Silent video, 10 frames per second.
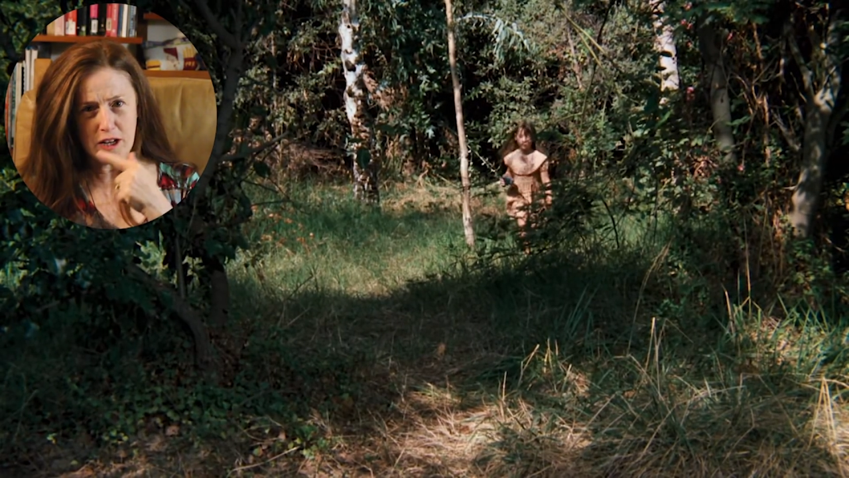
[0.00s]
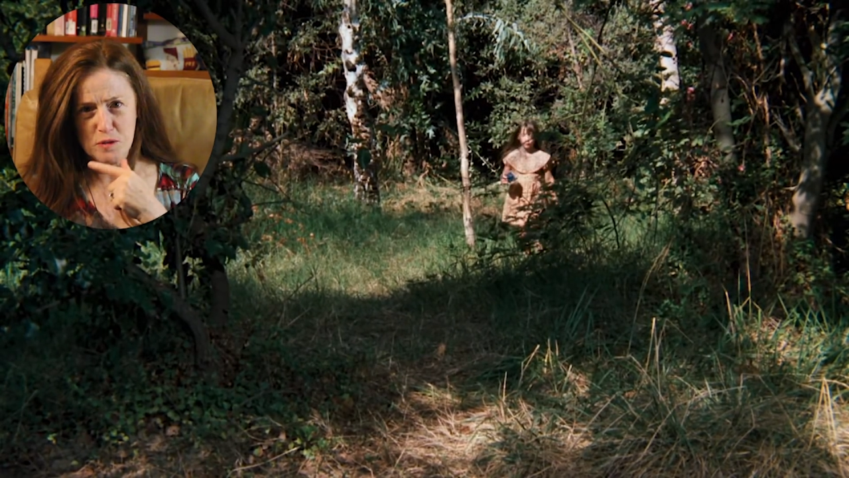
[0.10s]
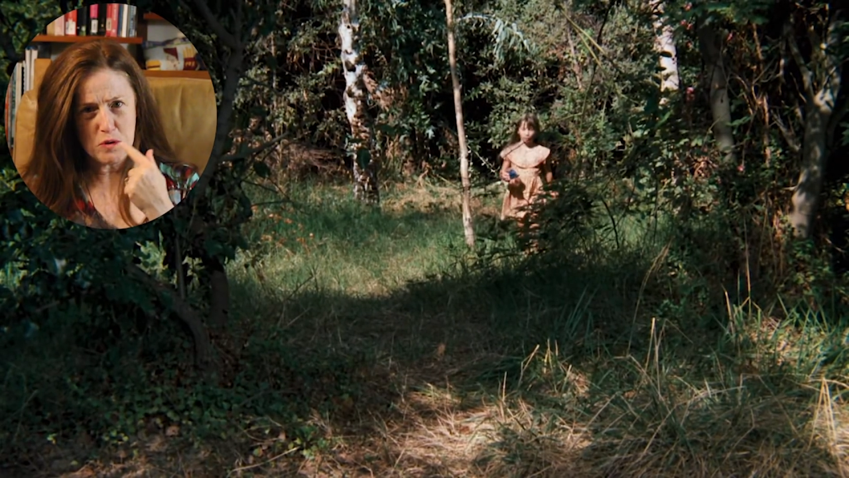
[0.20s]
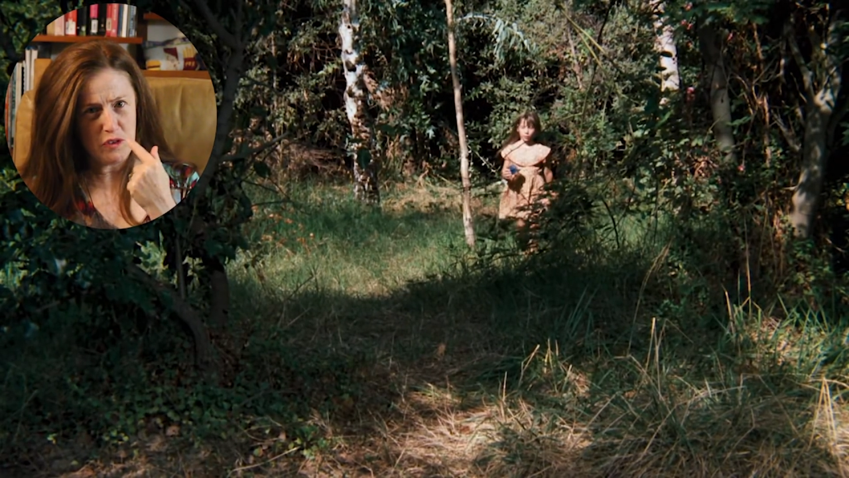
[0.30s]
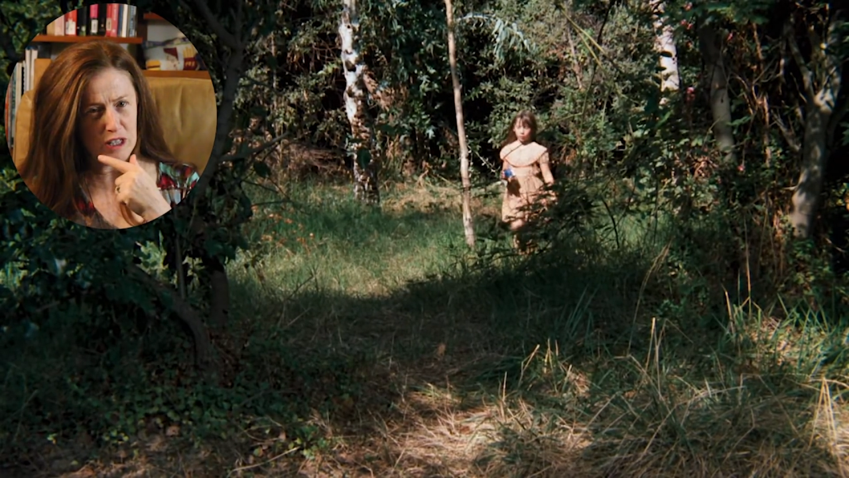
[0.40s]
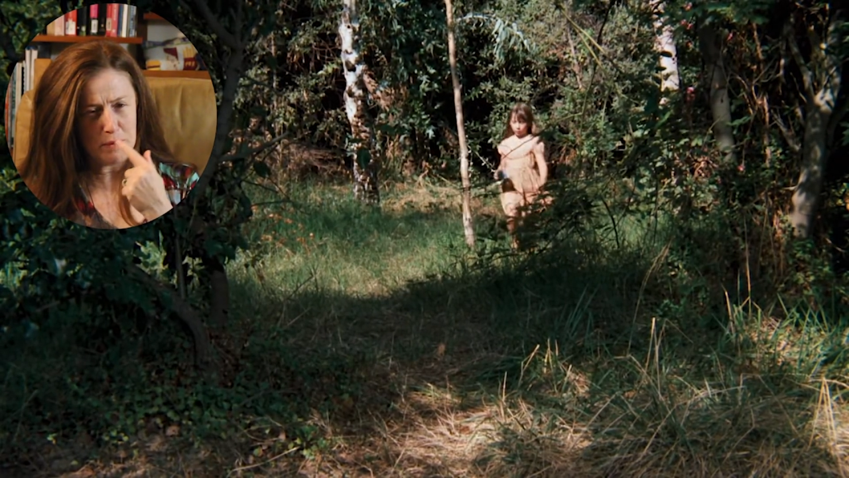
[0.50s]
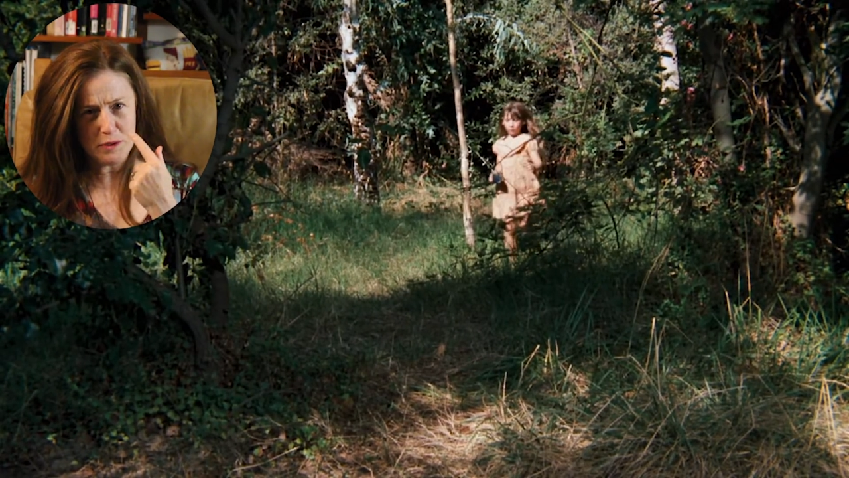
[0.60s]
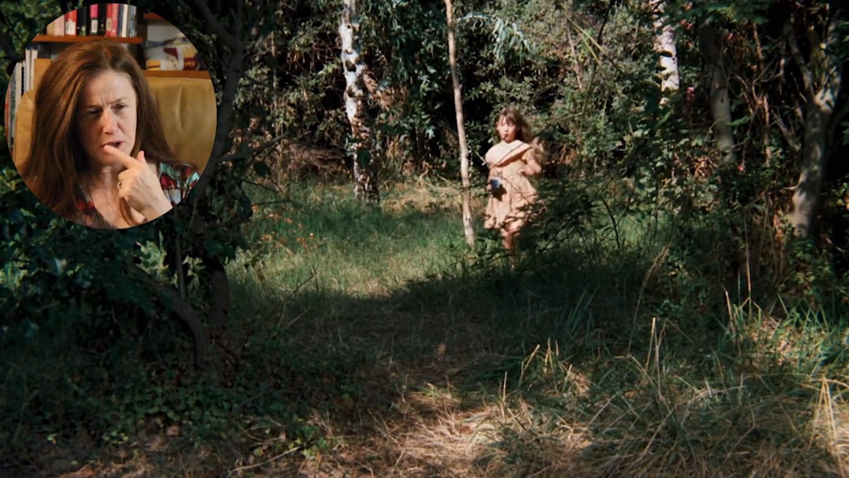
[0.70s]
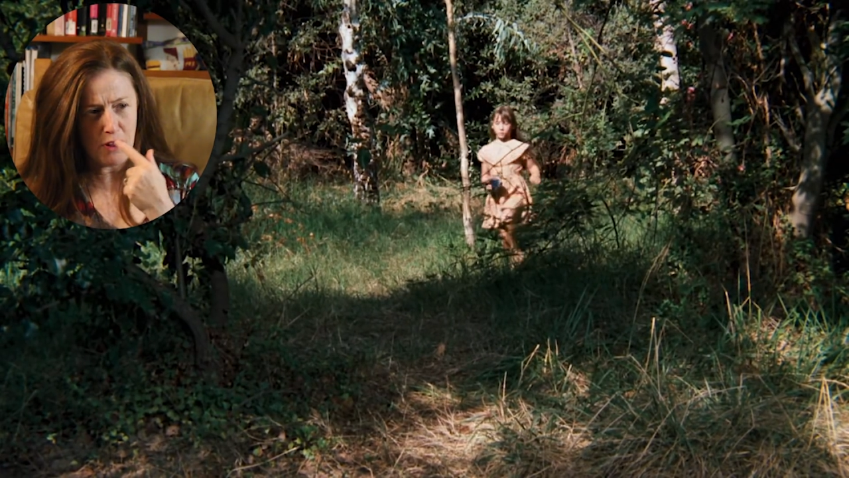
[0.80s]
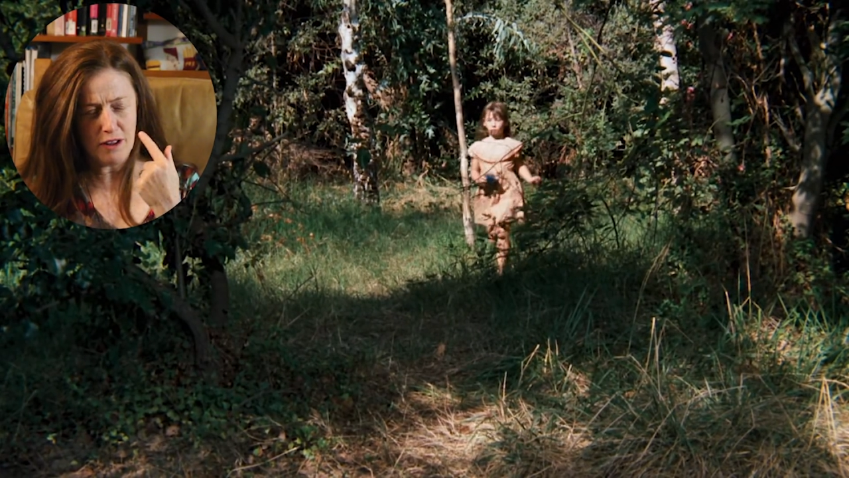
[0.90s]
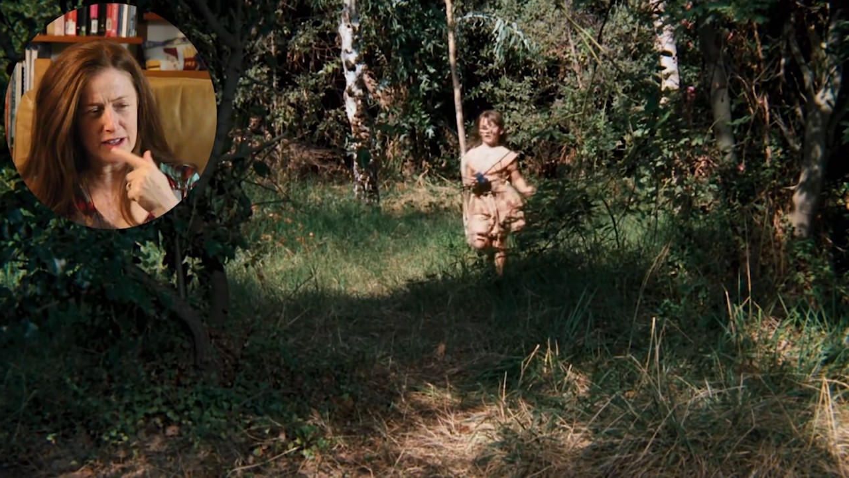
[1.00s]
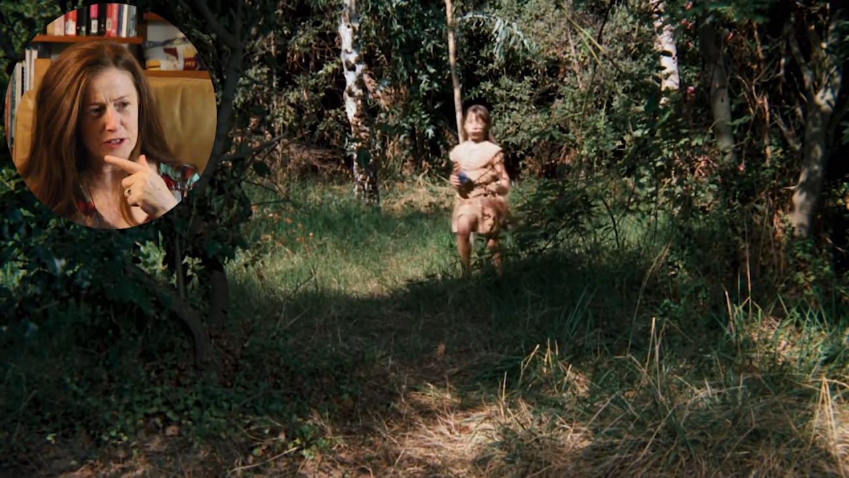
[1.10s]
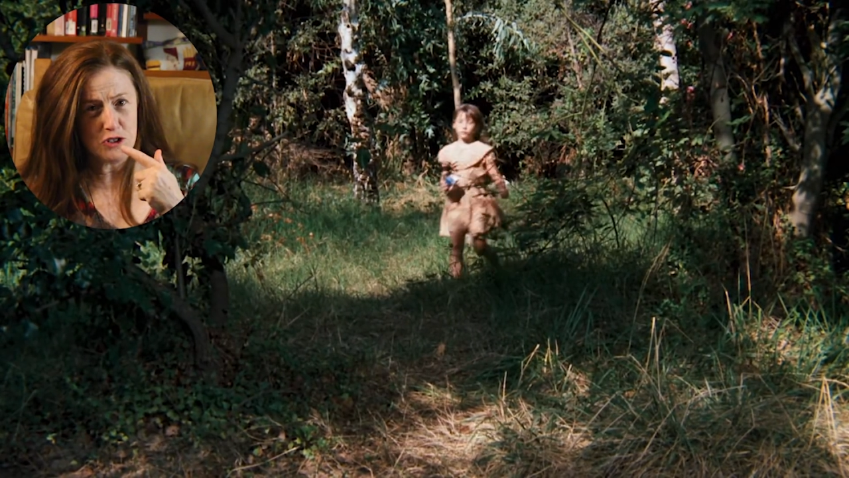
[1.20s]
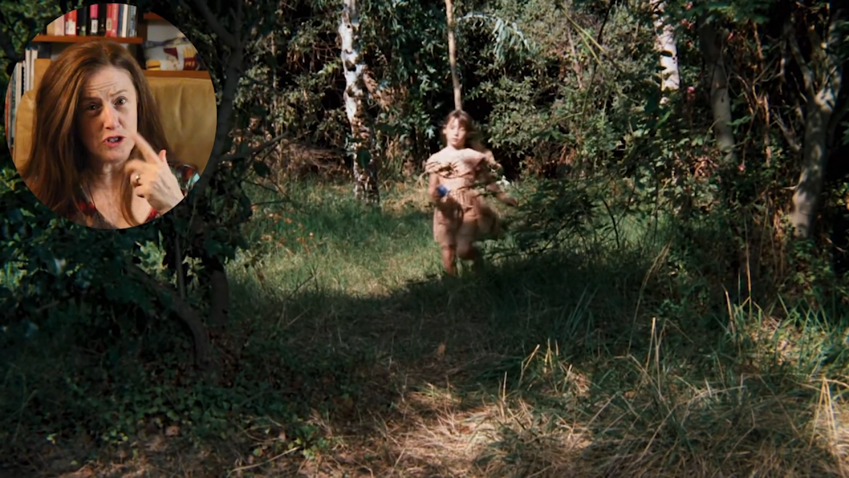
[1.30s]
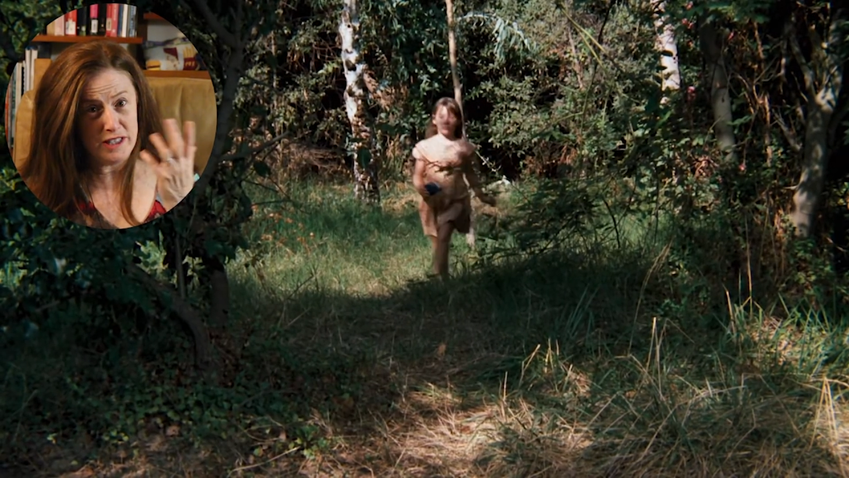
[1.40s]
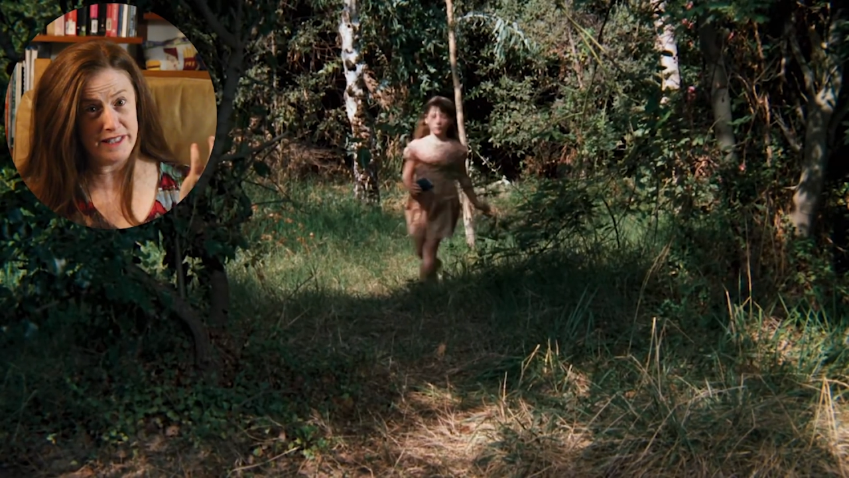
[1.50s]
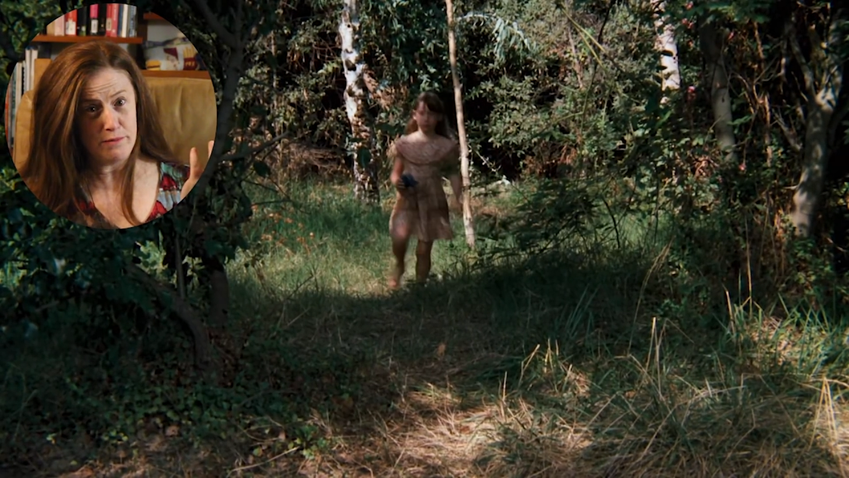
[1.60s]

to move her lips at all because she's